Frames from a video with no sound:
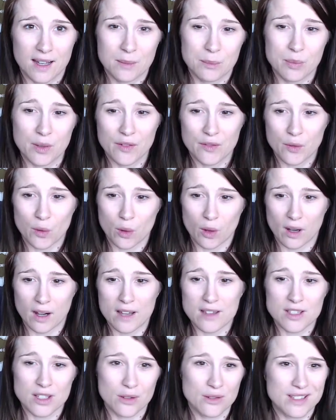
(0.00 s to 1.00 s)
before,
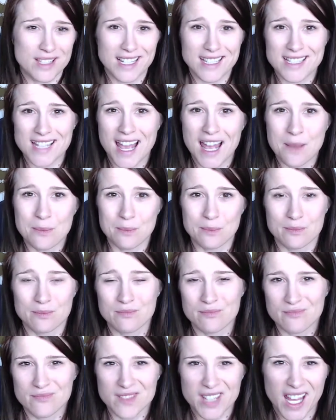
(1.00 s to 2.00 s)
and so it's like
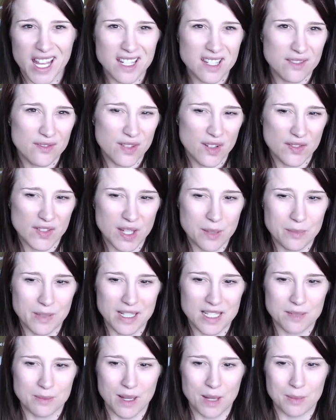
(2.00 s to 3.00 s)
10 to 15
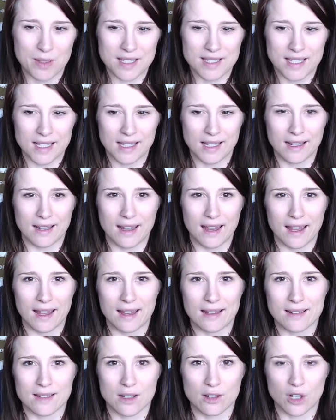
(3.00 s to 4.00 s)
minutes maybe seated
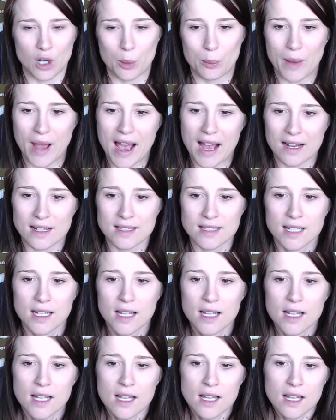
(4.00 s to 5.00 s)
and on our backs.
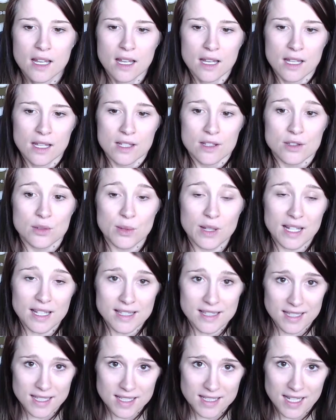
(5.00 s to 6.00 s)
So we can
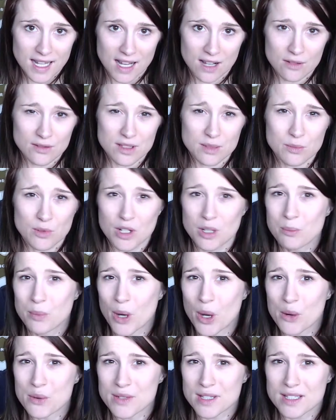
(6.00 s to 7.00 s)
sit down, some good
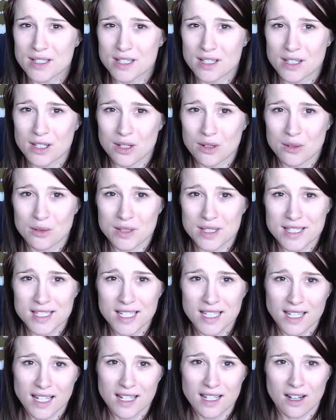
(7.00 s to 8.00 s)
poses to do
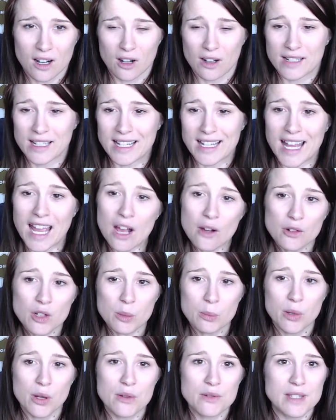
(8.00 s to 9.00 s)
seated or any counter
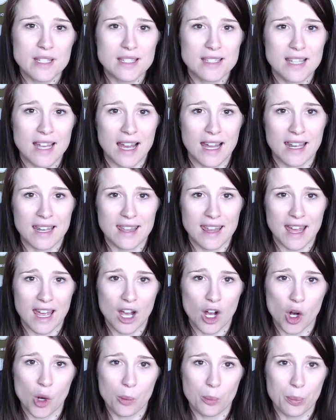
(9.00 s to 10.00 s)
poses that
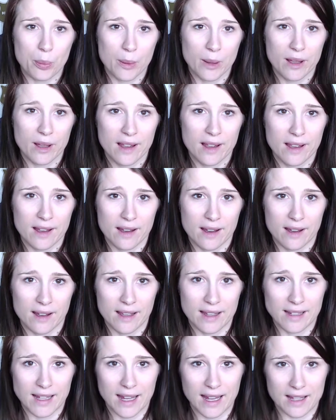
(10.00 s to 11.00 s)
help
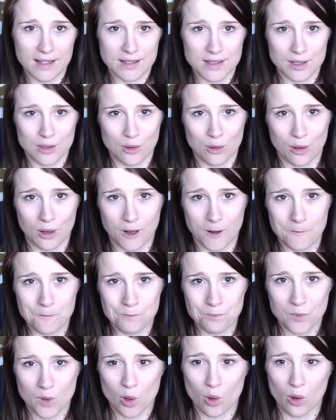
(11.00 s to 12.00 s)
enhance your
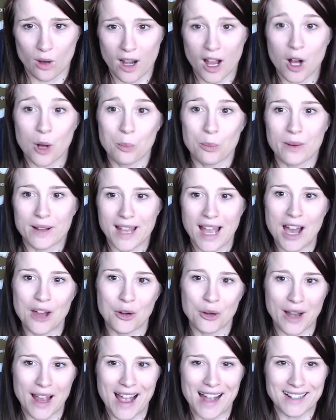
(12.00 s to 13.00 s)
or help
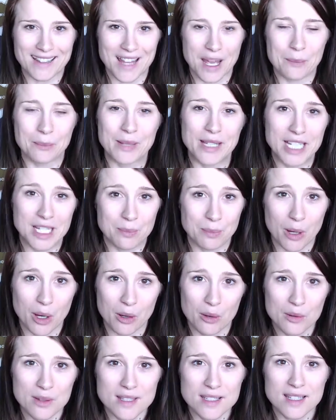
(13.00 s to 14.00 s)
counteract that peak
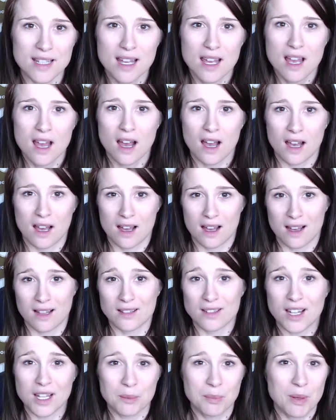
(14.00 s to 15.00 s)
pose. A
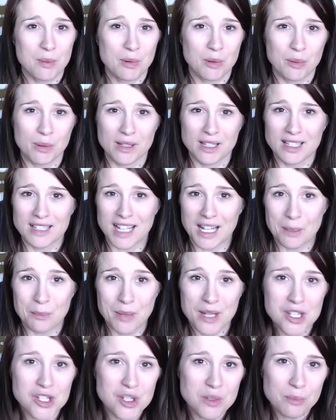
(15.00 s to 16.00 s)
lot of people really like
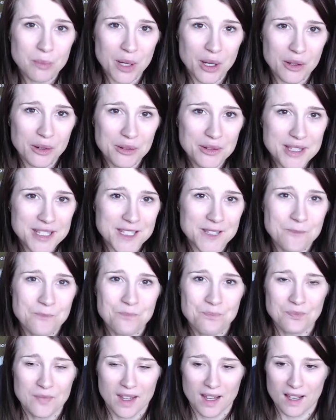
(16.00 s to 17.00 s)
pigeon pose,
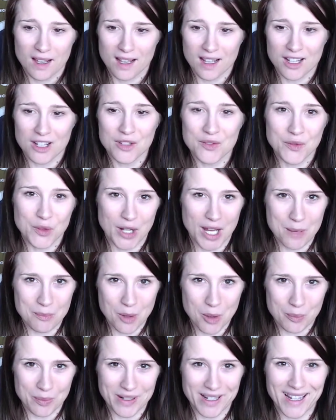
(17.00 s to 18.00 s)
good for hip
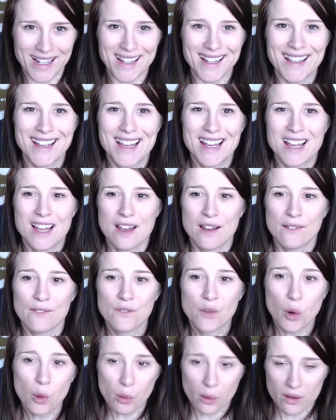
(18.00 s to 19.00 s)
opening.
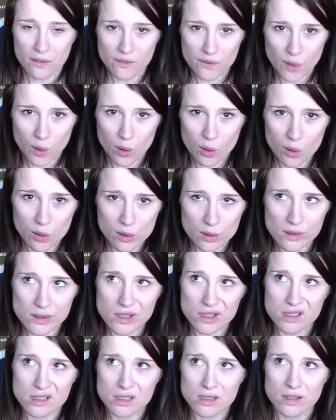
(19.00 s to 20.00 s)
Forward
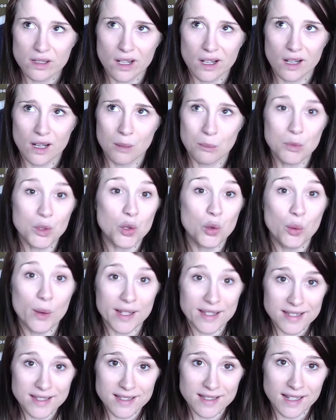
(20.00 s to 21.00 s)
folds,
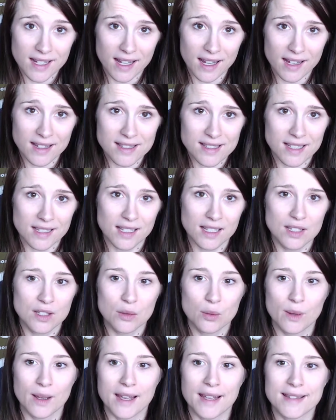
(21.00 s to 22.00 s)
twisting, seated
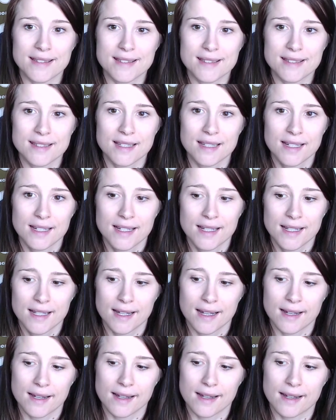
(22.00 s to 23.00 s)
twists.
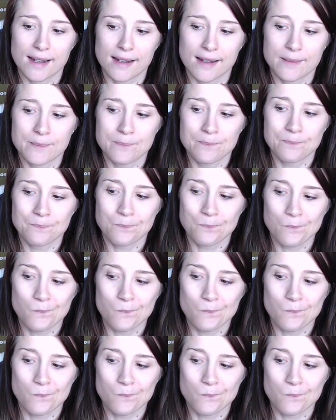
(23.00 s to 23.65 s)
So